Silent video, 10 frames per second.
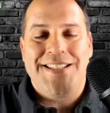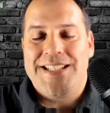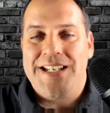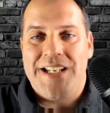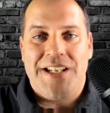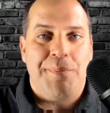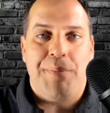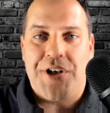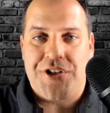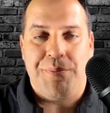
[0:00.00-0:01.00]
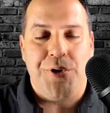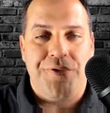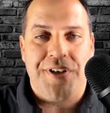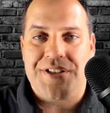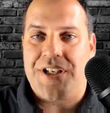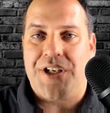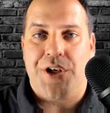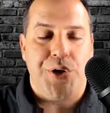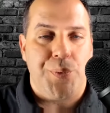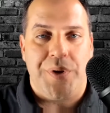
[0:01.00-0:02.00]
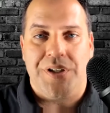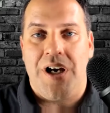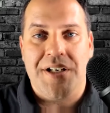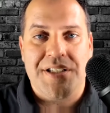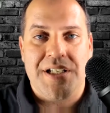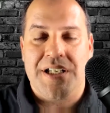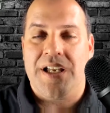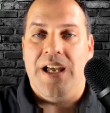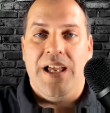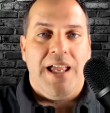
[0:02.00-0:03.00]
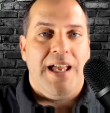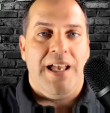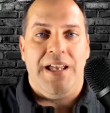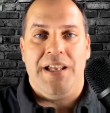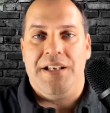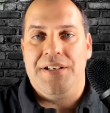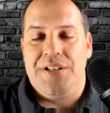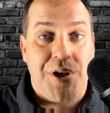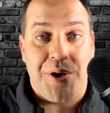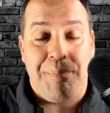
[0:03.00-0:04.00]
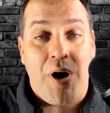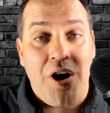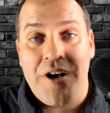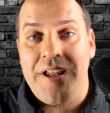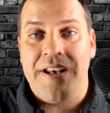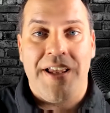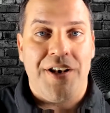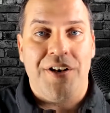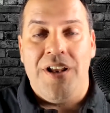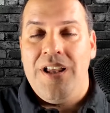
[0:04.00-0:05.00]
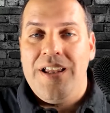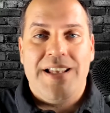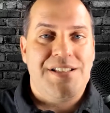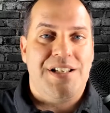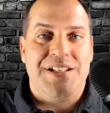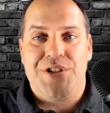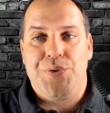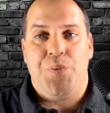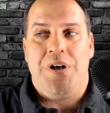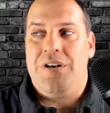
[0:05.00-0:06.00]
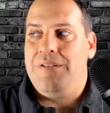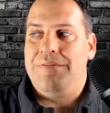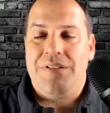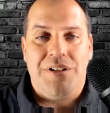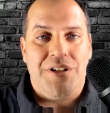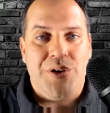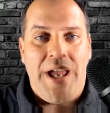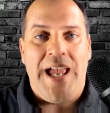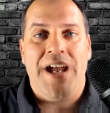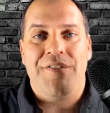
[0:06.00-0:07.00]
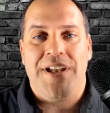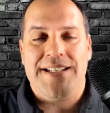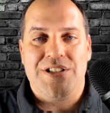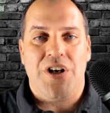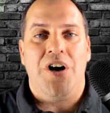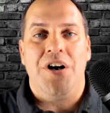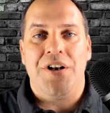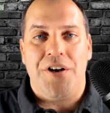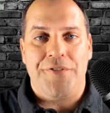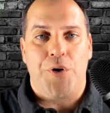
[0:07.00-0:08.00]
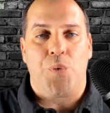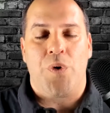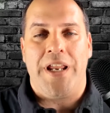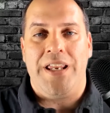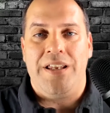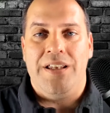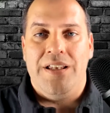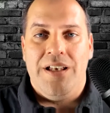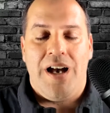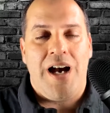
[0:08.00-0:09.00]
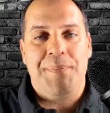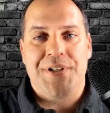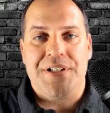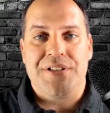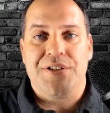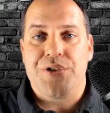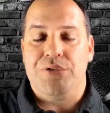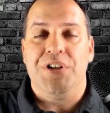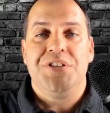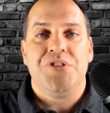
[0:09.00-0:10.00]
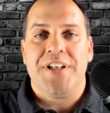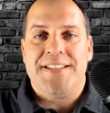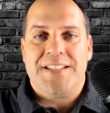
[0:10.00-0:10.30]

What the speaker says: seen it in a bunch of movies like Good Will Hunting and The Departed, and it's just where you have a ton of great options. So let's look and